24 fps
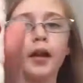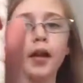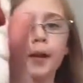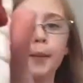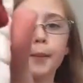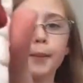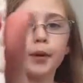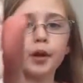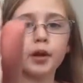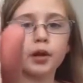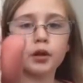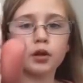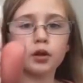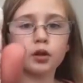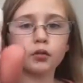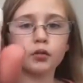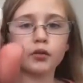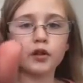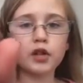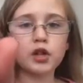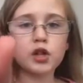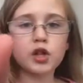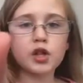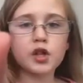and put little
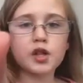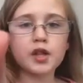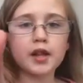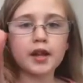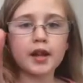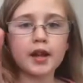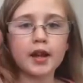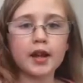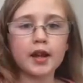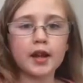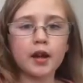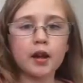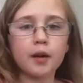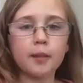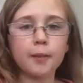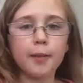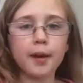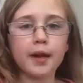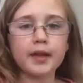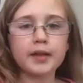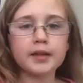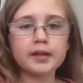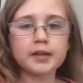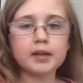ridges in it and
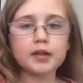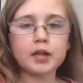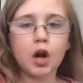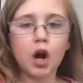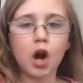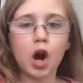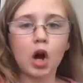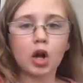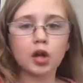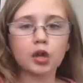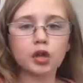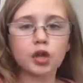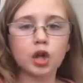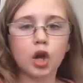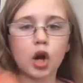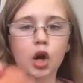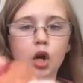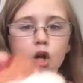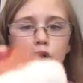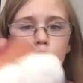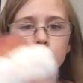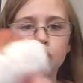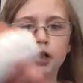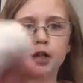painted the hot
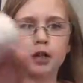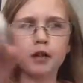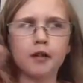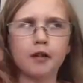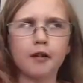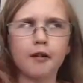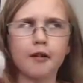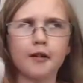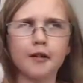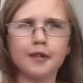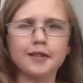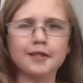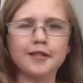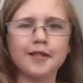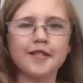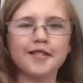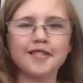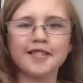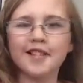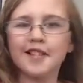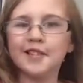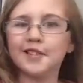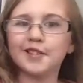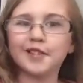dog a hot
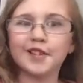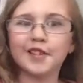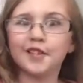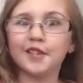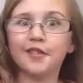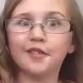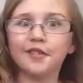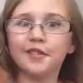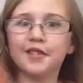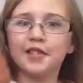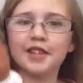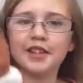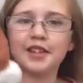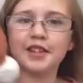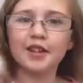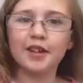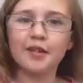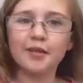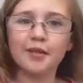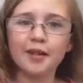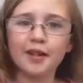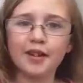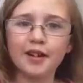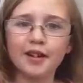dog color. I don't really
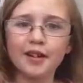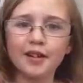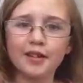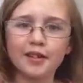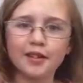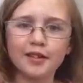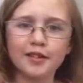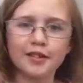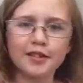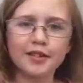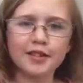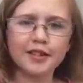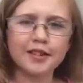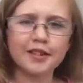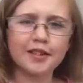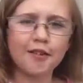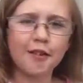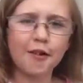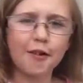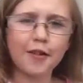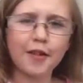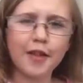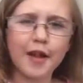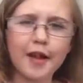know what you could
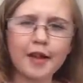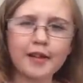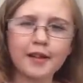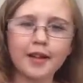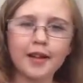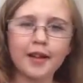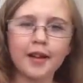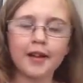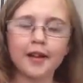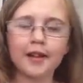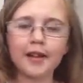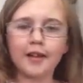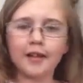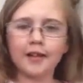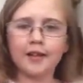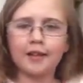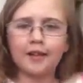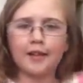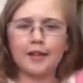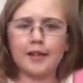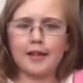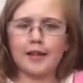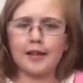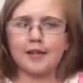call that.
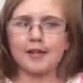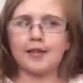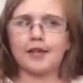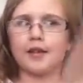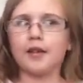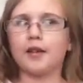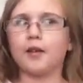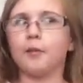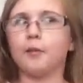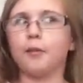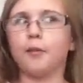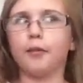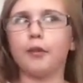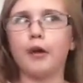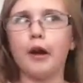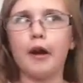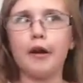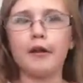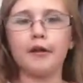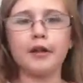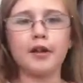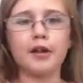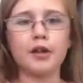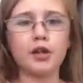I guess like a
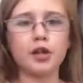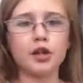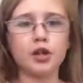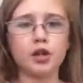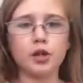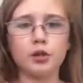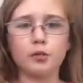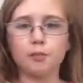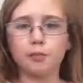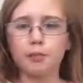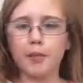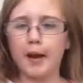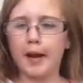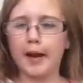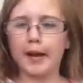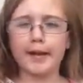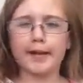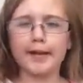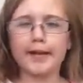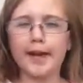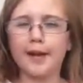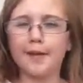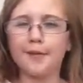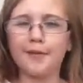brownish
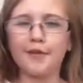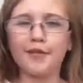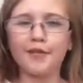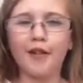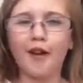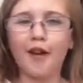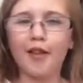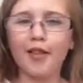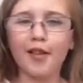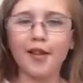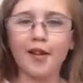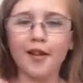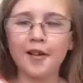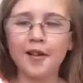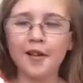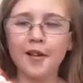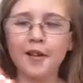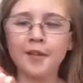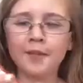penny type of color.